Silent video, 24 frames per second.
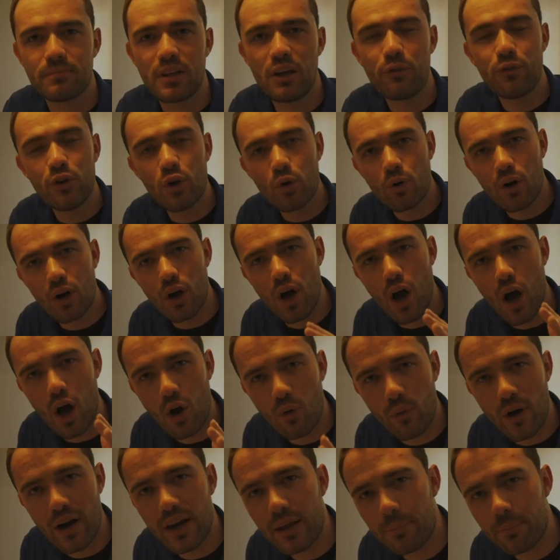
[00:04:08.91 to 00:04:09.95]
If you are
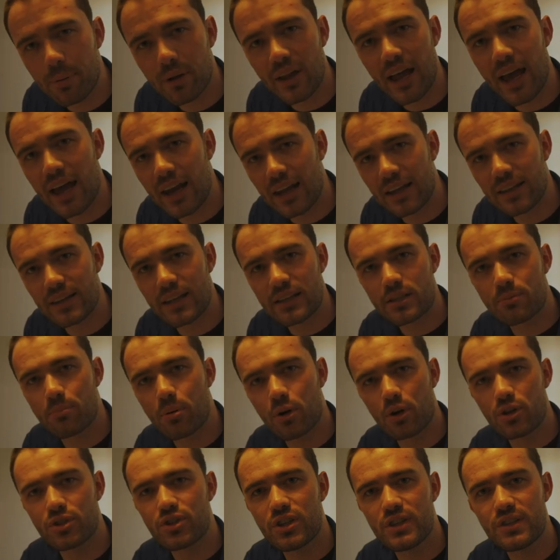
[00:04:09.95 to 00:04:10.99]
already planning this
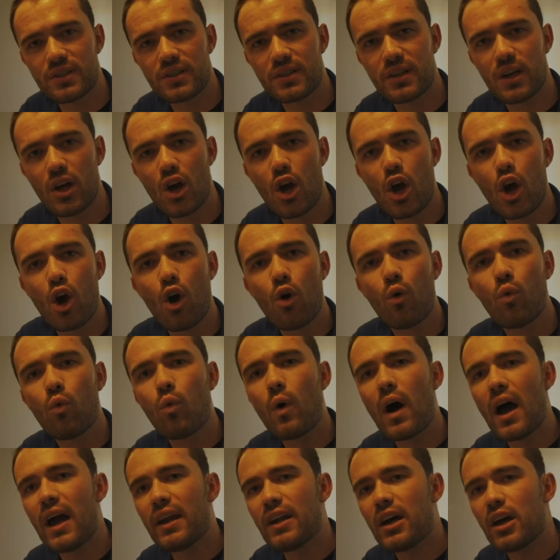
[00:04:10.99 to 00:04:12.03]
purchase,
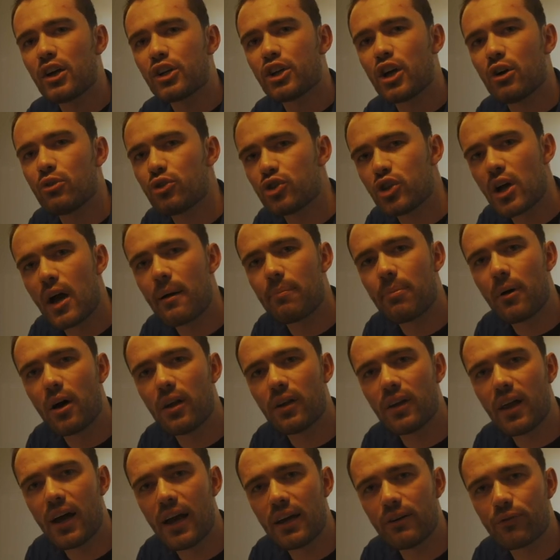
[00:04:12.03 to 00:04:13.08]
why not go shop
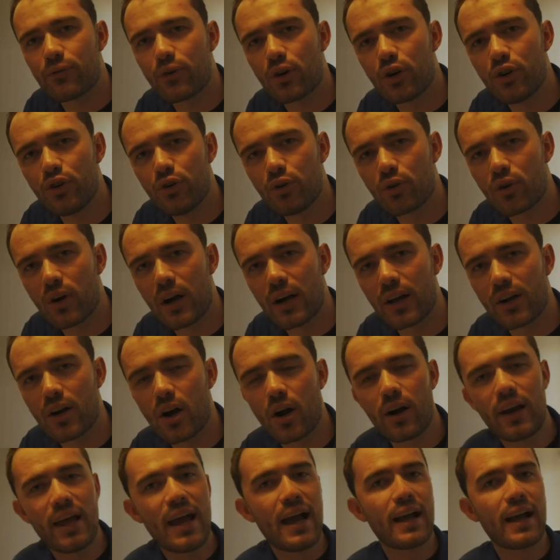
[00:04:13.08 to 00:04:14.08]
online for a new credit card?